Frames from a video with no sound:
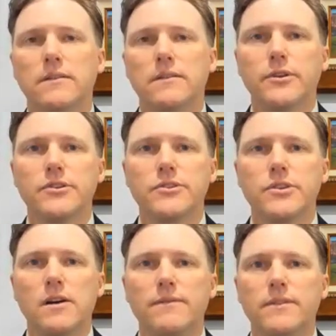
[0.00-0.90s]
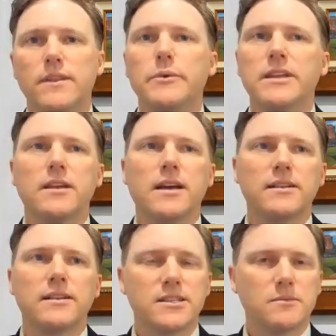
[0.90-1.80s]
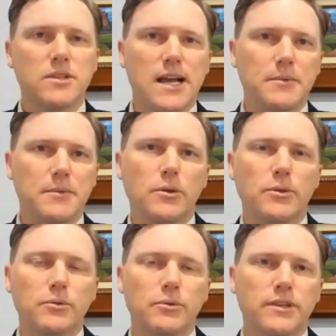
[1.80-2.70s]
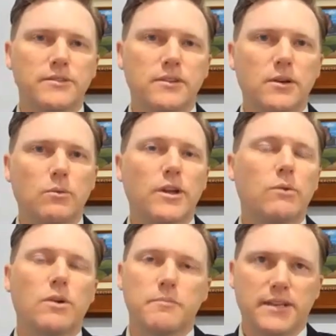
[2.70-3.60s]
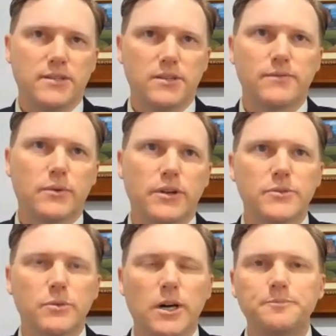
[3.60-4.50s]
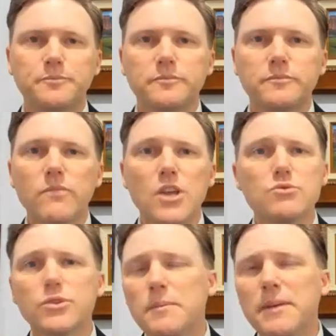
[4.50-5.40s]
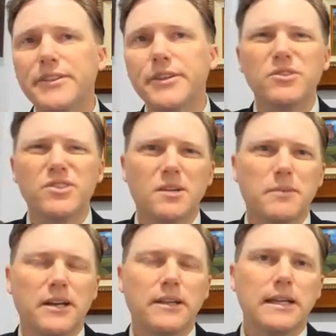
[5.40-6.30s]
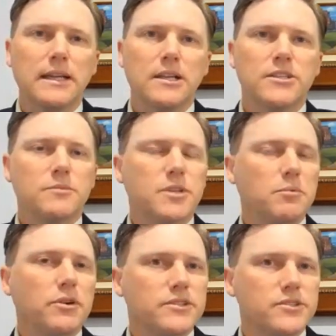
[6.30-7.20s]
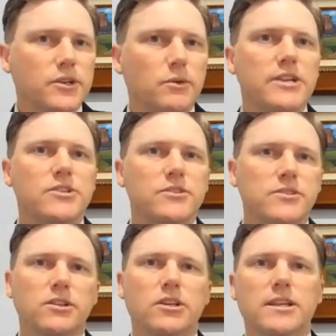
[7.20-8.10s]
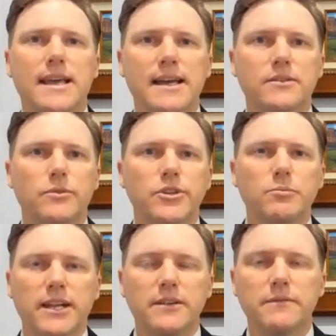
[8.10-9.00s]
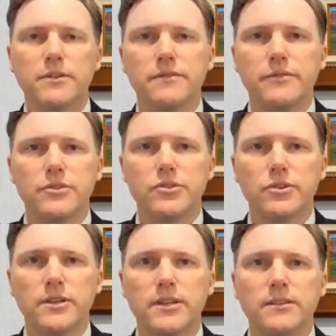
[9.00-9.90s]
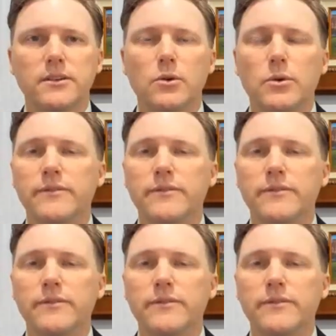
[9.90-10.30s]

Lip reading: for yourself that we can kind of set some time to go through this on a one-on-one basis for you as well. So we'll talk about them. We'll talk about some typical considerations you need to look at when you're planning for the future and going